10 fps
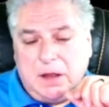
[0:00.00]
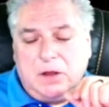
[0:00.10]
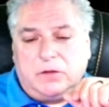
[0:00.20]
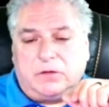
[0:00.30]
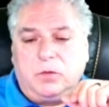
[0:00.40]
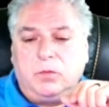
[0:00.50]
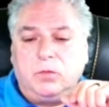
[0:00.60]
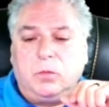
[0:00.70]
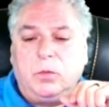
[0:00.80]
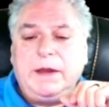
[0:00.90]

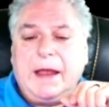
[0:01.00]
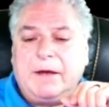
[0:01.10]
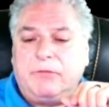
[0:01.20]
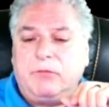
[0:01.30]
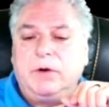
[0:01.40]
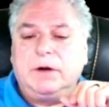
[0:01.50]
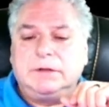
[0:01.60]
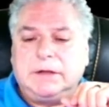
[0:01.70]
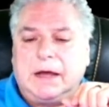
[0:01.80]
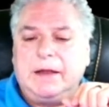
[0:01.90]
So we have
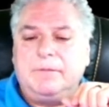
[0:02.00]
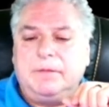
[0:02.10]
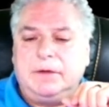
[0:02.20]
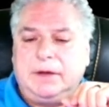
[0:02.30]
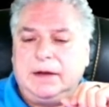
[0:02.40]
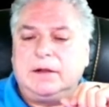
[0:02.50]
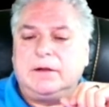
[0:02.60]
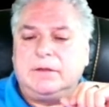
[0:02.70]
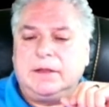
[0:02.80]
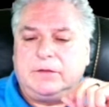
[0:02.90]
real-time
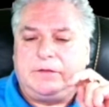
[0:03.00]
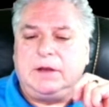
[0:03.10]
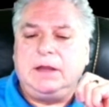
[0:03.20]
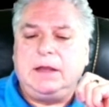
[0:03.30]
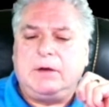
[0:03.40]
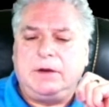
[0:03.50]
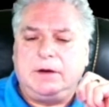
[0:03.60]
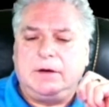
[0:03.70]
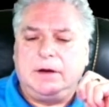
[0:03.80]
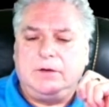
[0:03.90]
data that's sitting out
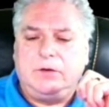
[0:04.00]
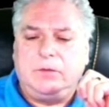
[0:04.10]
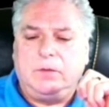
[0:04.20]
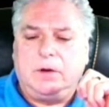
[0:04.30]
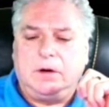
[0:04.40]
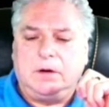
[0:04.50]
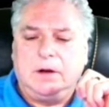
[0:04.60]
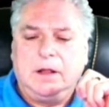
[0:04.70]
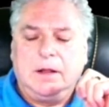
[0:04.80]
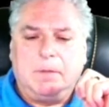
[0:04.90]
here into
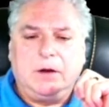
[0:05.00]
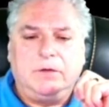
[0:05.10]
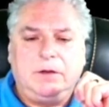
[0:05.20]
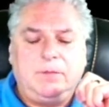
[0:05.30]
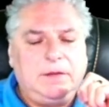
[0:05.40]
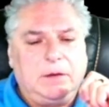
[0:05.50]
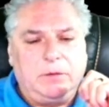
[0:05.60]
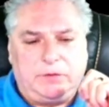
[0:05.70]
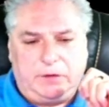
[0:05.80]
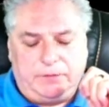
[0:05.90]
our MongoDB that
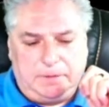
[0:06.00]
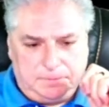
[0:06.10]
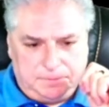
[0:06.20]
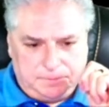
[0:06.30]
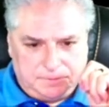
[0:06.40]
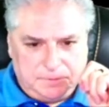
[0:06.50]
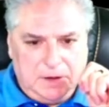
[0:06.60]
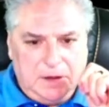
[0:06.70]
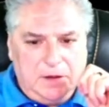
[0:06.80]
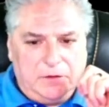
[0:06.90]
we serve from.
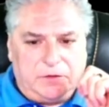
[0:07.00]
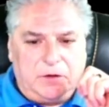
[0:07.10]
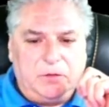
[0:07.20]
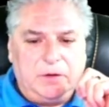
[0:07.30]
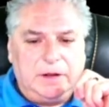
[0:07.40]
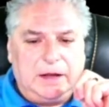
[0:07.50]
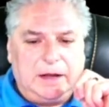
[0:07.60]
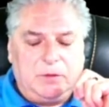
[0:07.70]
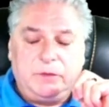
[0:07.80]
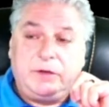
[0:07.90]
So
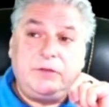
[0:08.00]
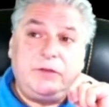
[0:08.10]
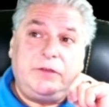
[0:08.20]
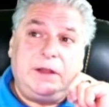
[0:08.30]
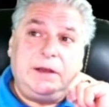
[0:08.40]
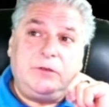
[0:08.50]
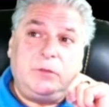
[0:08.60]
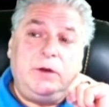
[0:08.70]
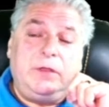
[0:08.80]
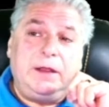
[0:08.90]
what's interesting is
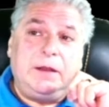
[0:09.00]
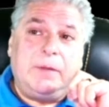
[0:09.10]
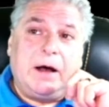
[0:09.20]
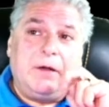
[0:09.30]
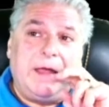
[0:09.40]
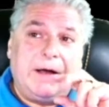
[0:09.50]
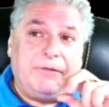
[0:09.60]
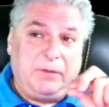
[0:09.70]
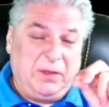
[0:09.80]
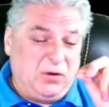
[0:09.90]
when you think about
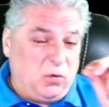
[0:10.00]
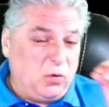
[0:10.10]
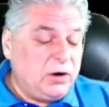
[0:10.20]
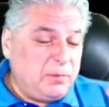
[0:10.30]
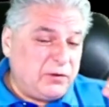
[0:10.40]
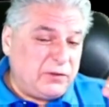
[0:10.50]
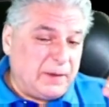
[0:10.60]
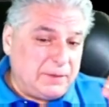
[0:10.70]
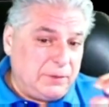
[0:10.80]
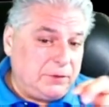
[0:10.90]
that from the order
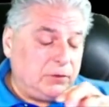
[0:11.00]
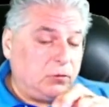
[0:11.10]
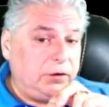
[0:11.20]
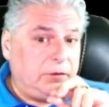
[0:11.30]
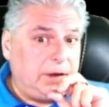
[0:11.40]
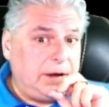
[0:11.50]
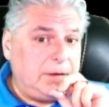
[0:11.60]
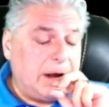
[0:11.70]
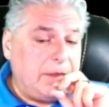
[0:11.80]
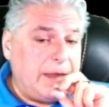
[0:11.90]
perspective, or you think
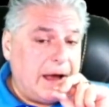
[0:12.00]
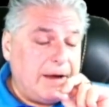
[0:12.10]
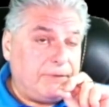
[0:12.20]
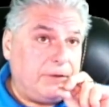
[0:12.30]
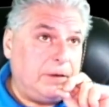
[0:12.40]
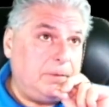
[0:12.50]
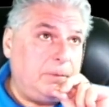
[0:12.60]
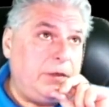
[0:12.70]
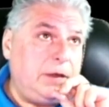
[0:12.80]
about that from